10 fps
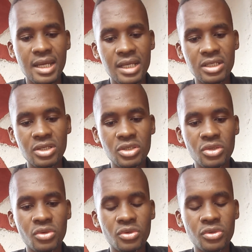And
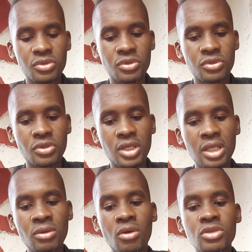you
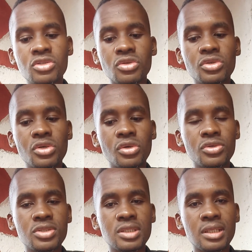can also
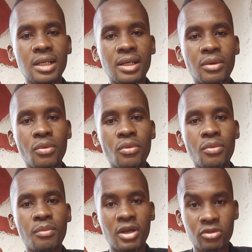use
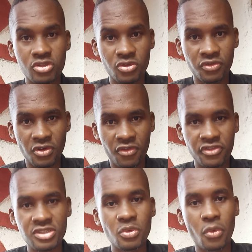Microsoft
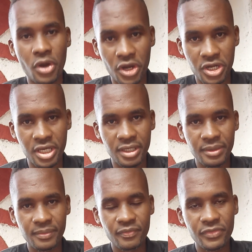Office Word.
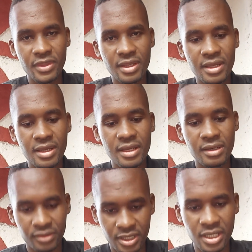
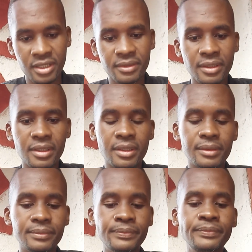Okay.
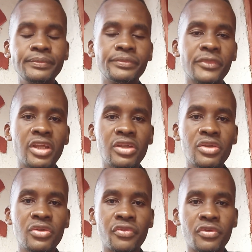
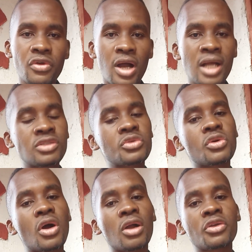If you are to
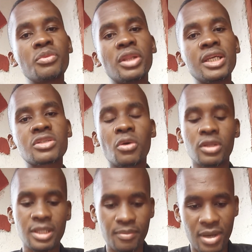accumulate
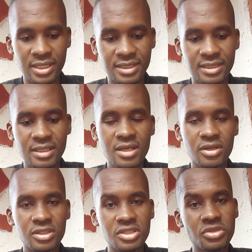all the marks,
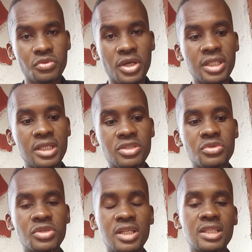this is where the
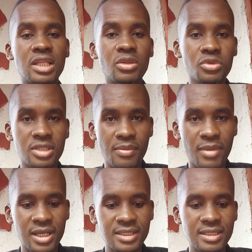student they lose the
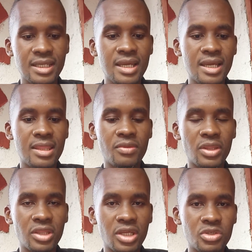marks.
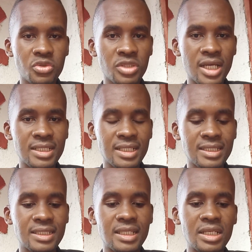When they do their
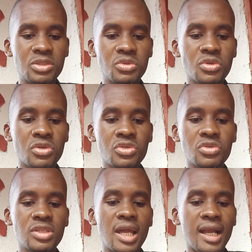tasks, they do not
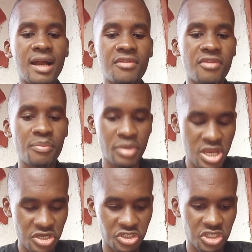do their cover
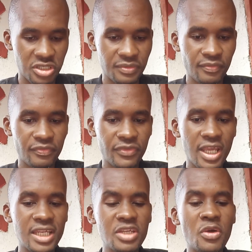page,
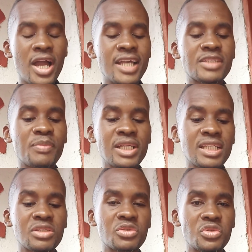and you are
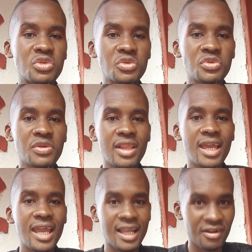expected to do
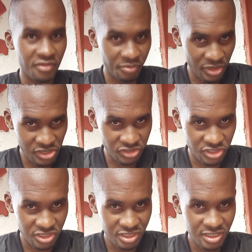a cover
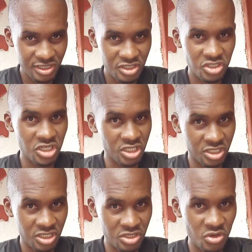page. Check
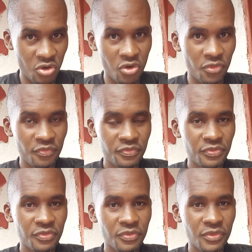your
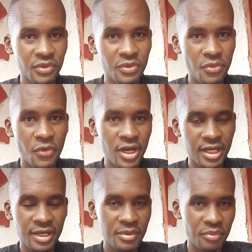
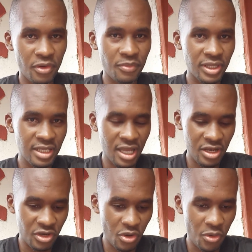work properly
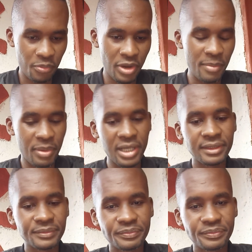and your paper.